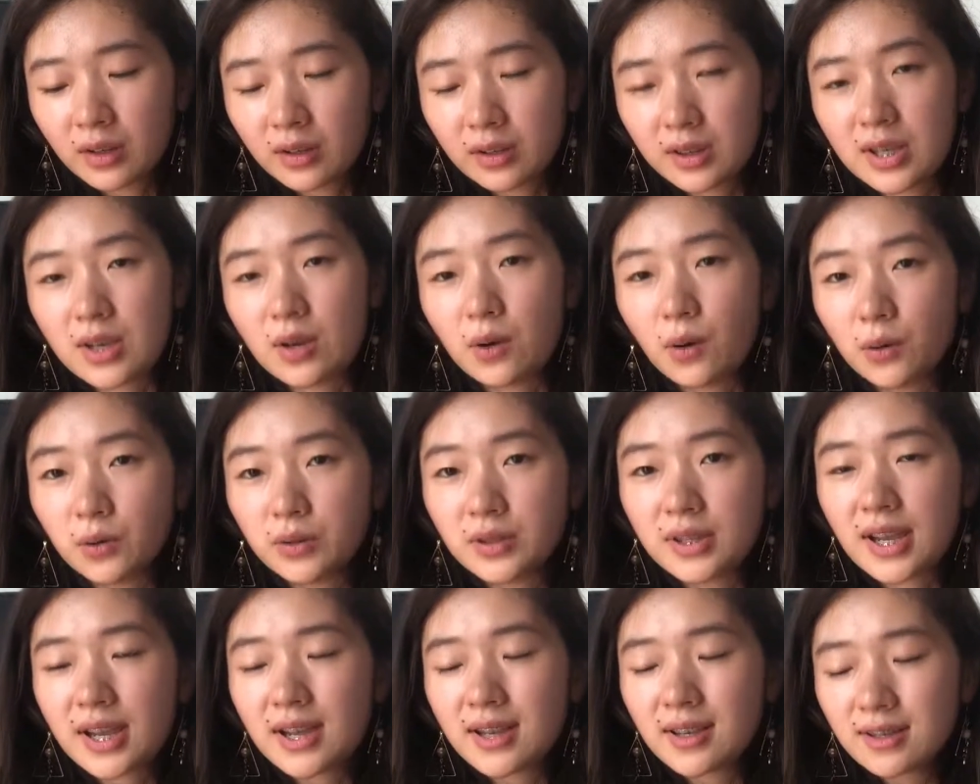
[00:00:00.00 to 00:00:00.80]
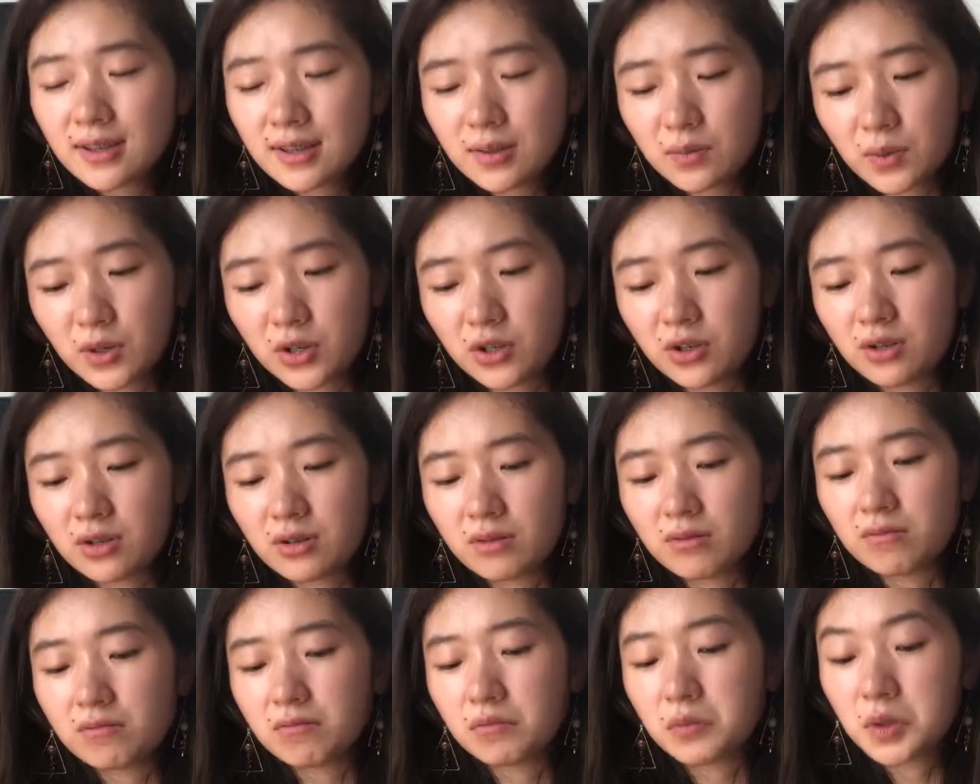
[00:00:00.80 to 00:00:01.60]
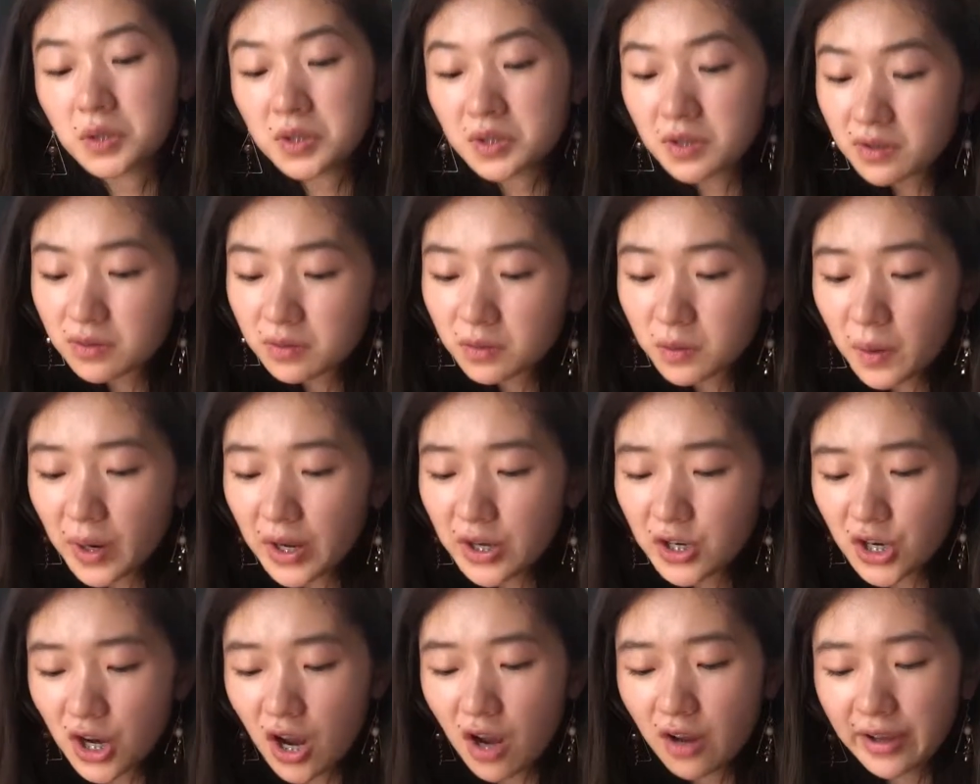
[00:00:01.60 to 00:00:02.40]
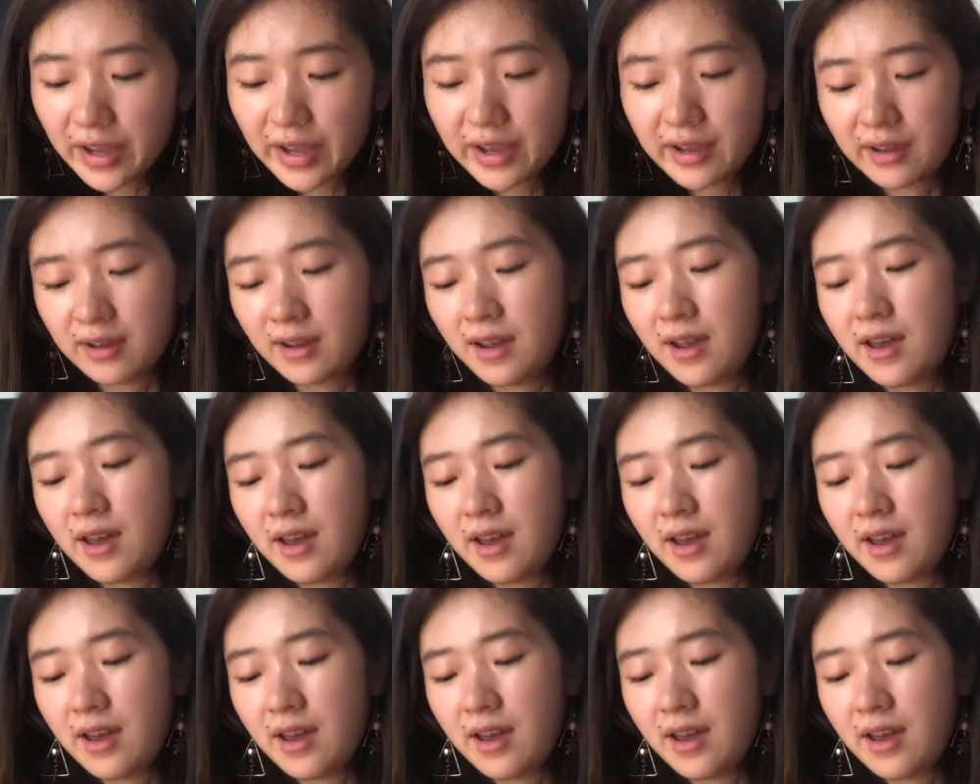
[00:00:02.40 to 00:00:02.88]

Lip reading: the old days, which was quite shocking.